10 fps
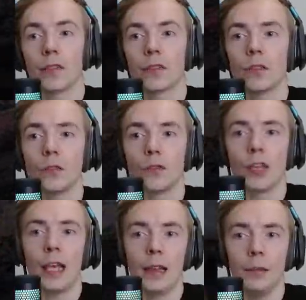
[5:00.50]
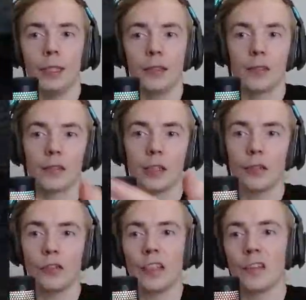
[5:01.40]
to use the elements that
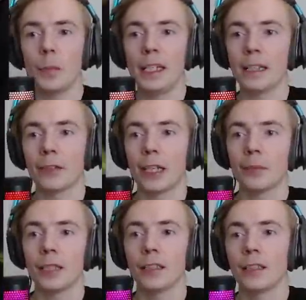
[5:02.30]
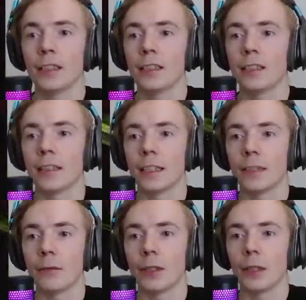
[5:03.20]
you see spinning around me,
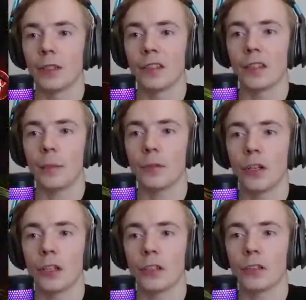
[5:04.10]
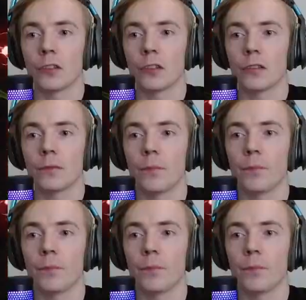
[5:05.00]
the one that we snapshotted earlier.